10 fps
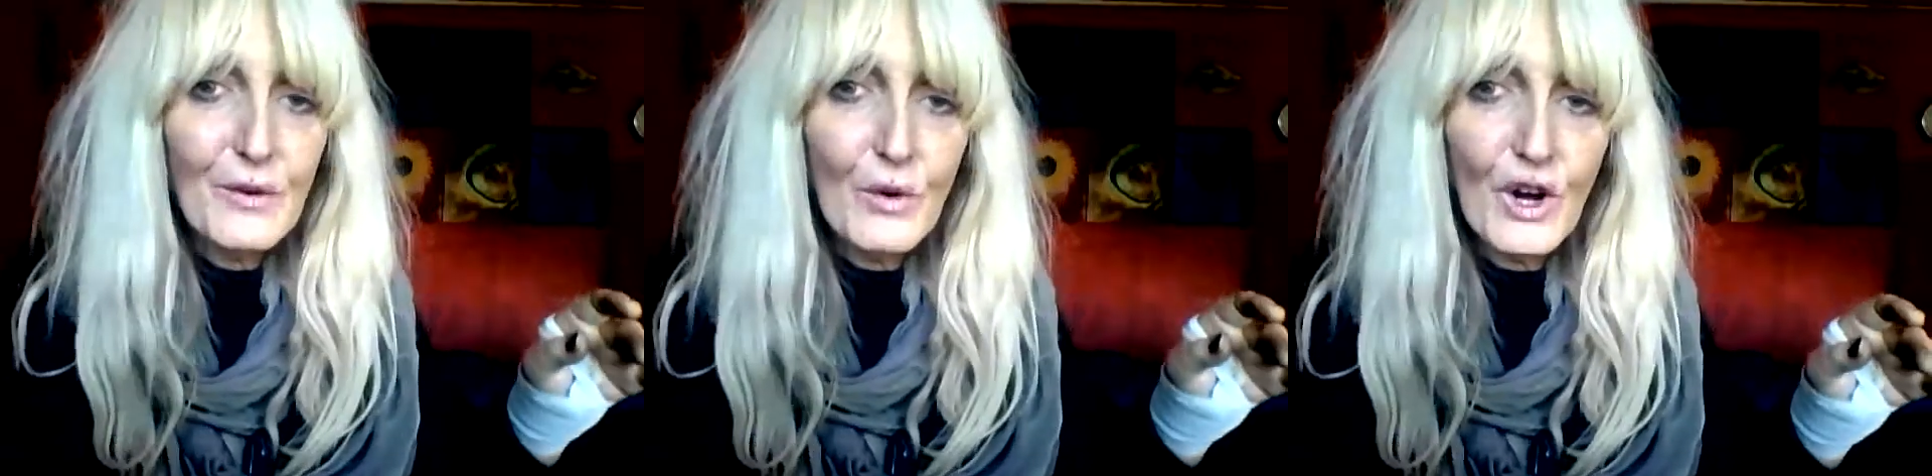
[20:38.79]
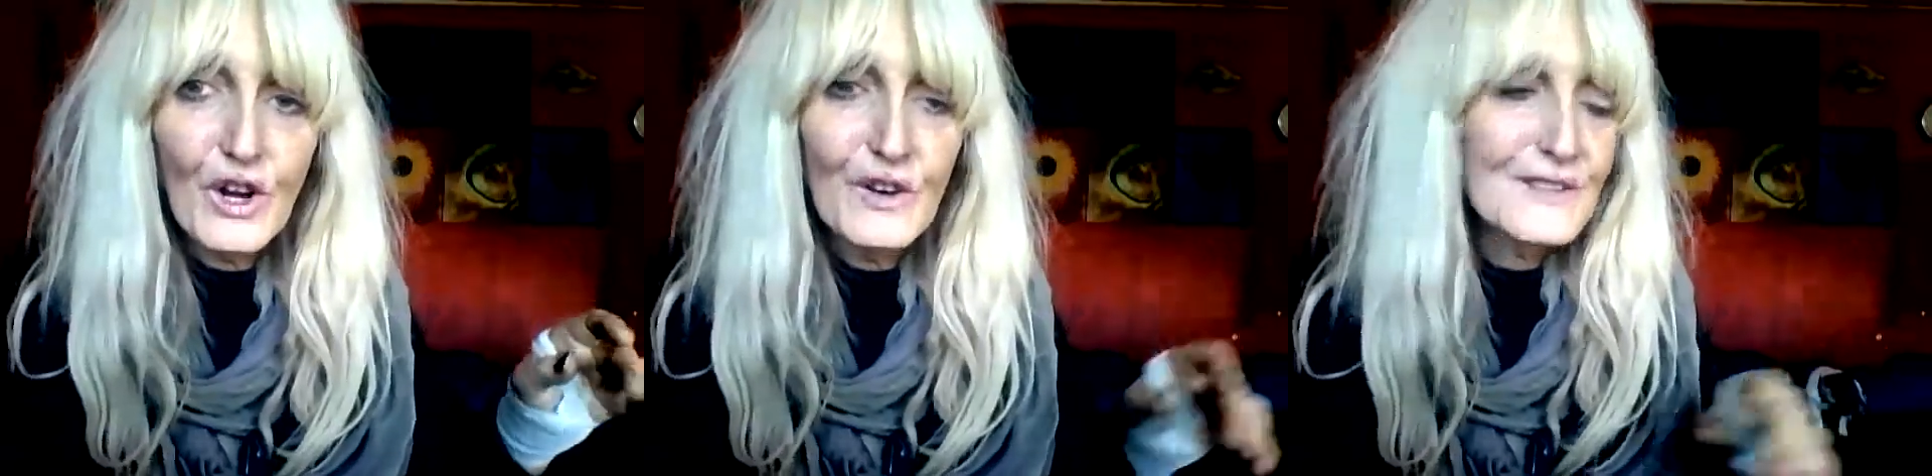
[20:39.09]
because
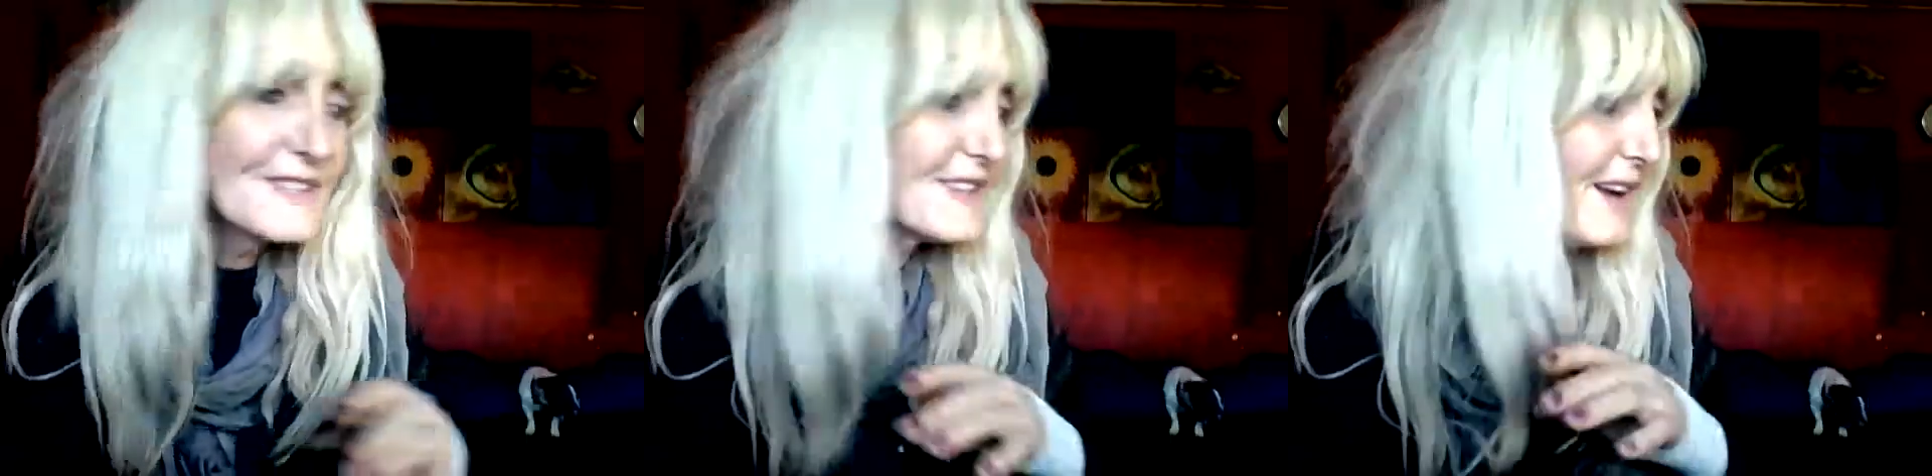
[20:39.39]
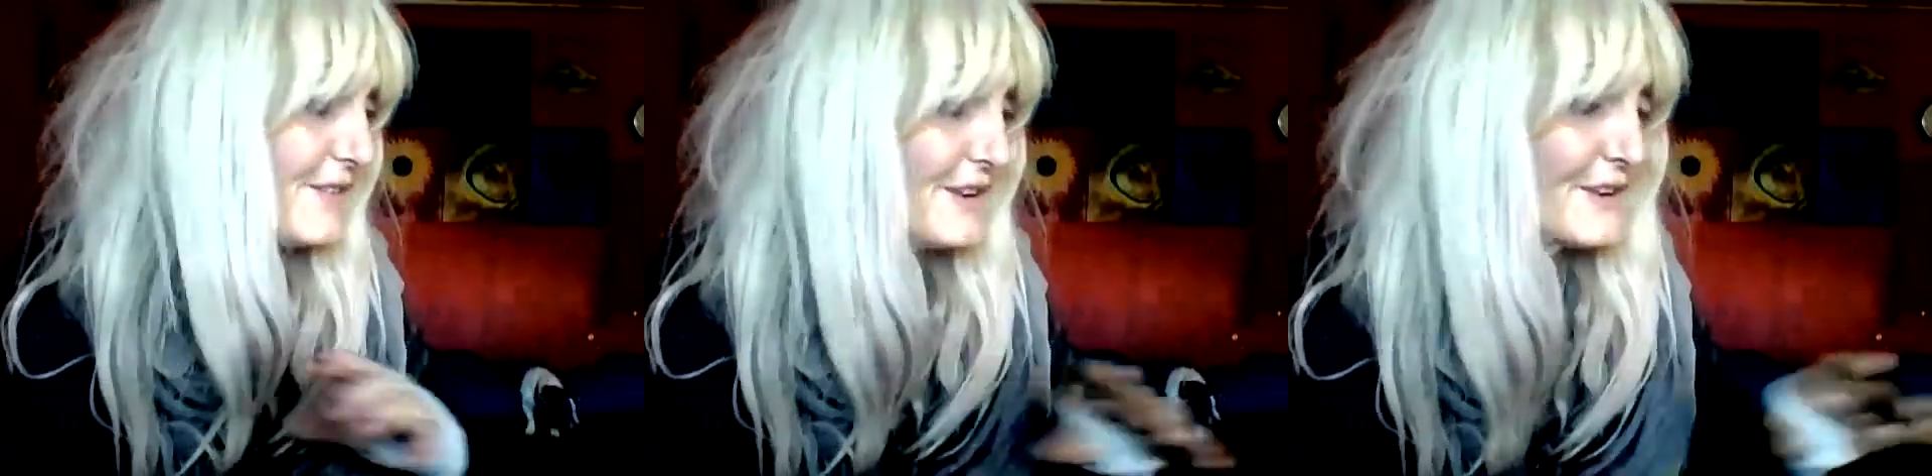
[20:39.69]
it's covered in
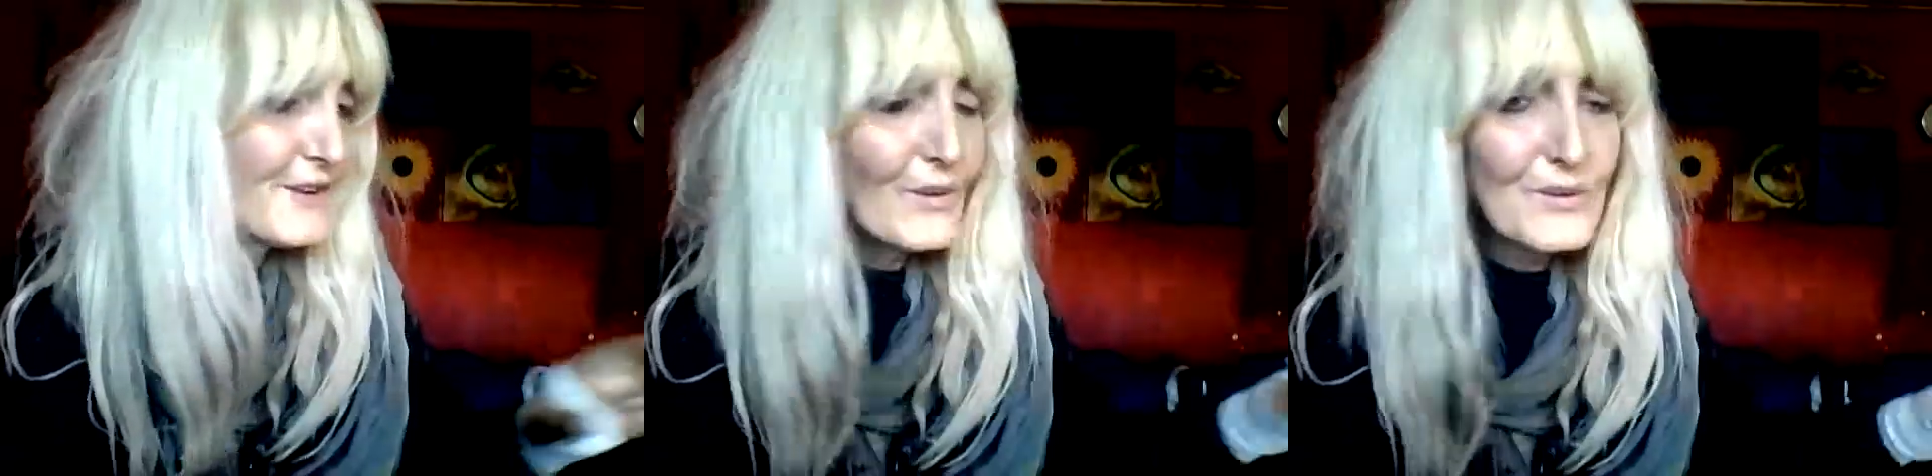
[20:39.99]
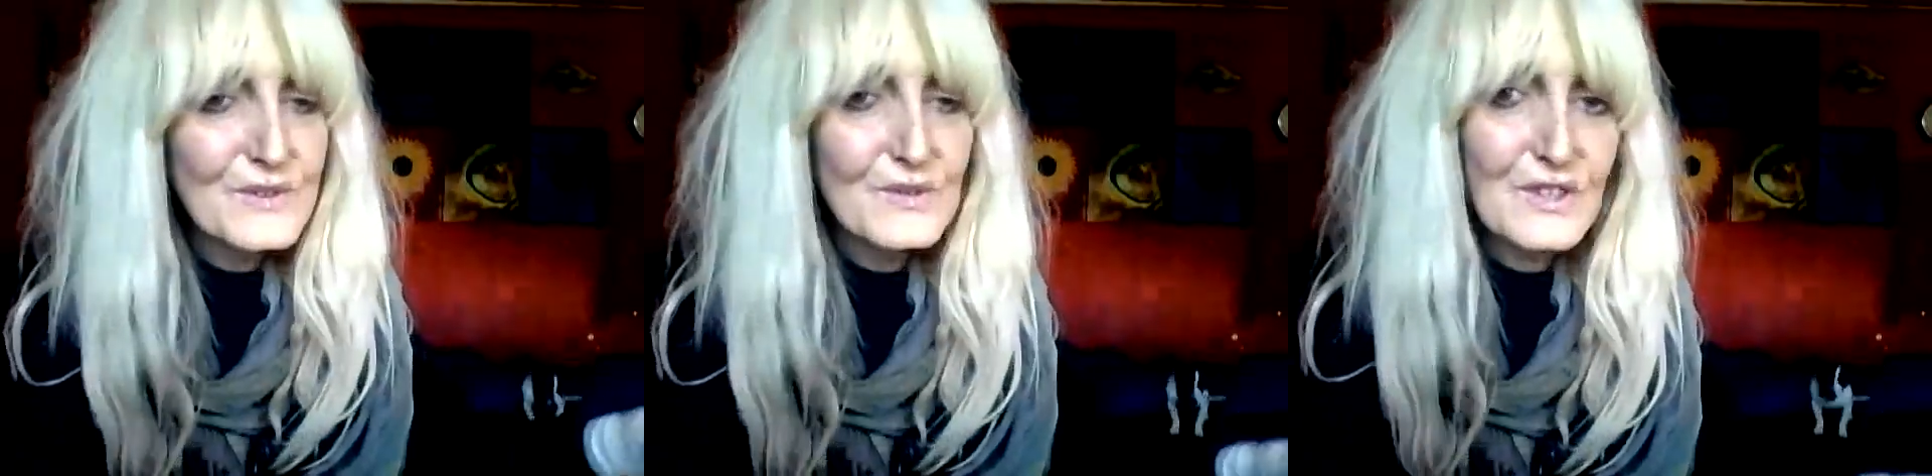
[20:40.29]
all sorts
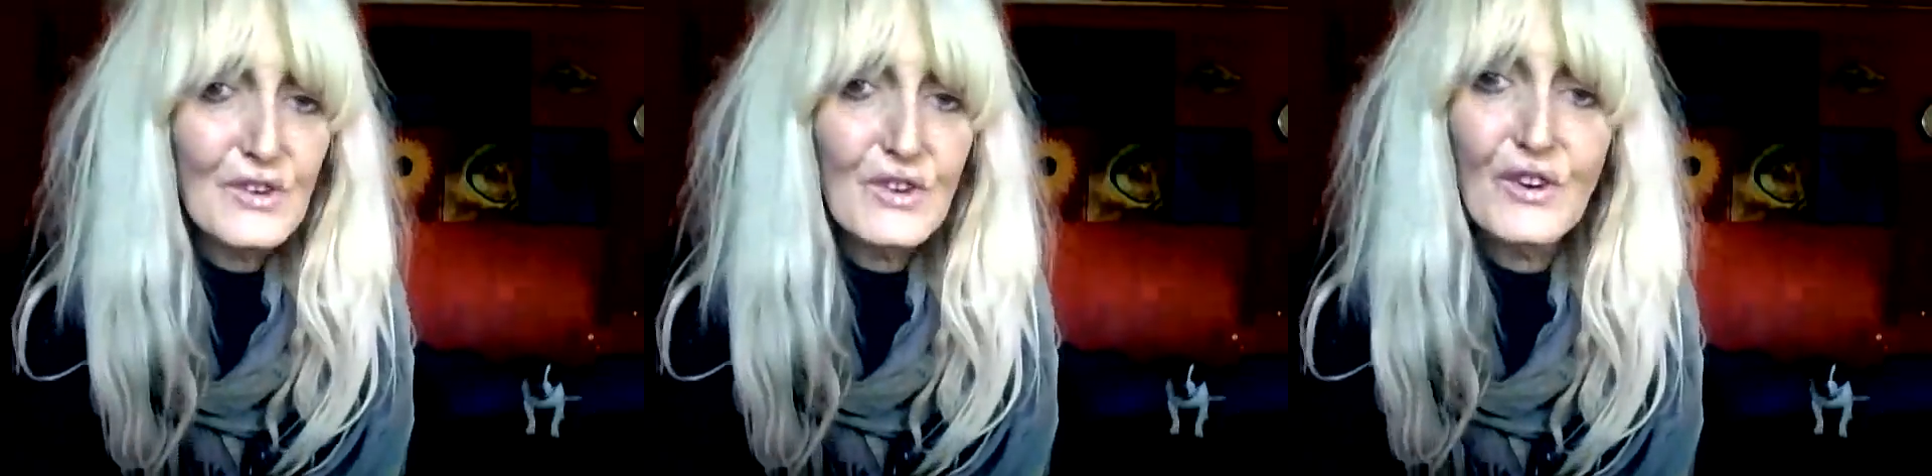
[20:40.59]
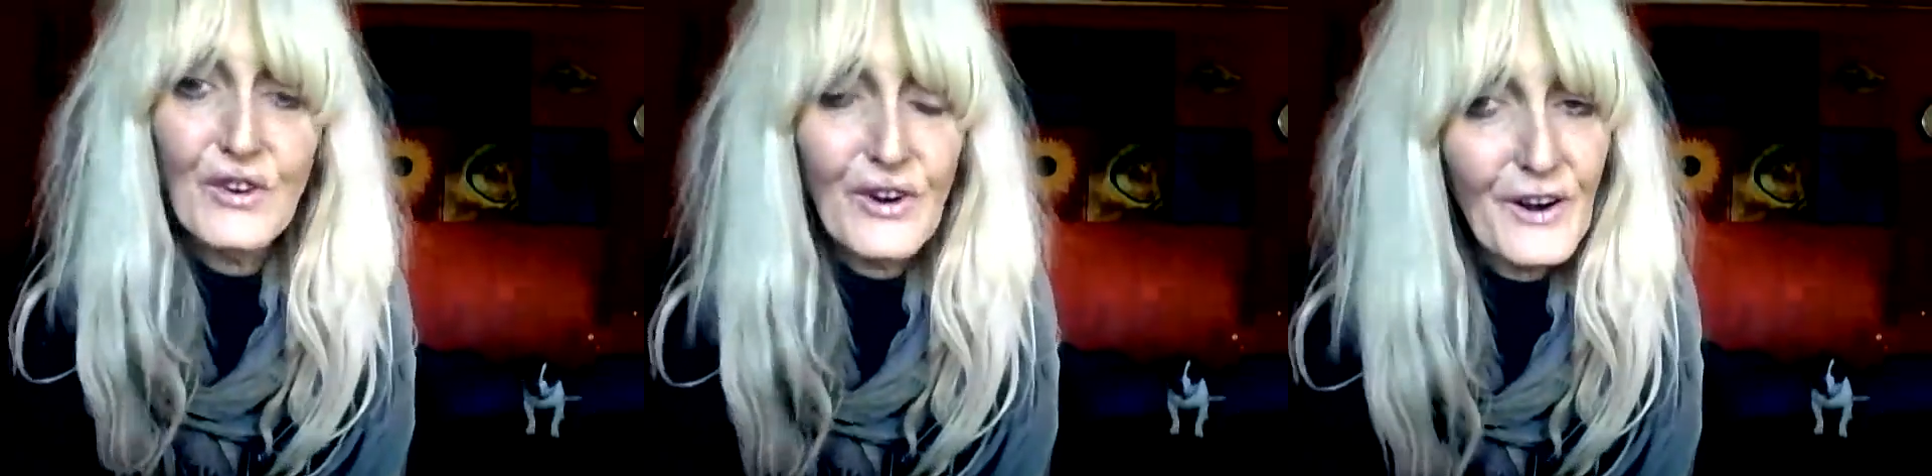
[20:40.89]
of crap.